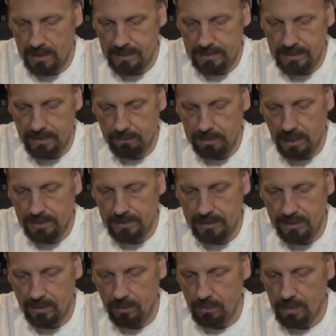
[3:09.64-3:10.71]
is the blood
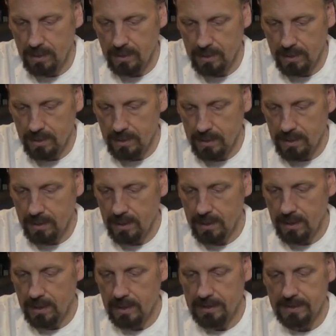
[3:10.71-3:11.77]
tube.
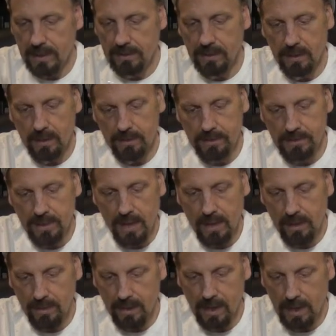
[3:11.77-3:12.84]
It's on the other
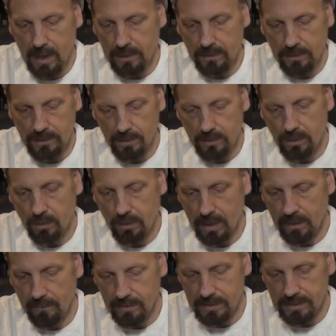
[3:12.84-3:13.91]
side of the handle, so
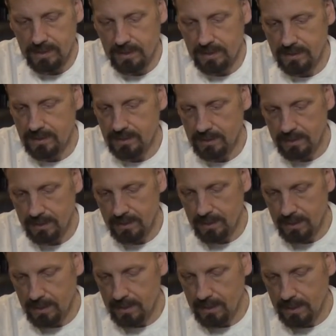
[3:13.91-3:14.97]
nobody ever sees it.
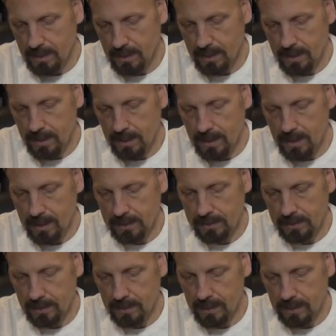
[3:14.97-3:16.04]

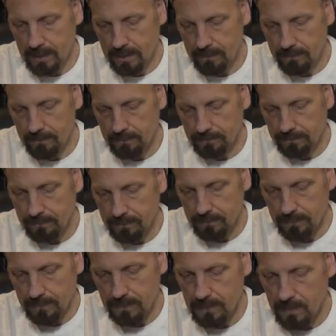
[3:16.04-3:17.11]
And I'll
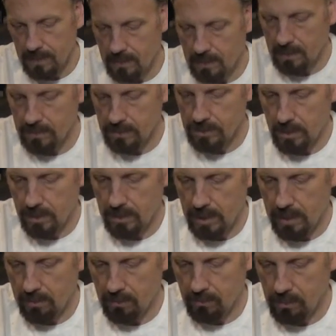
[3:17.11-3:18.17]
show you
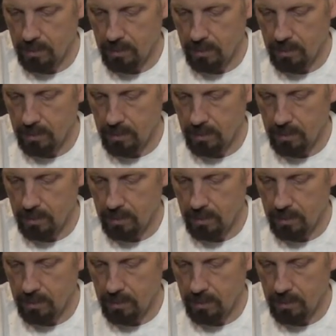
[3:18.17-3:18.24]
how it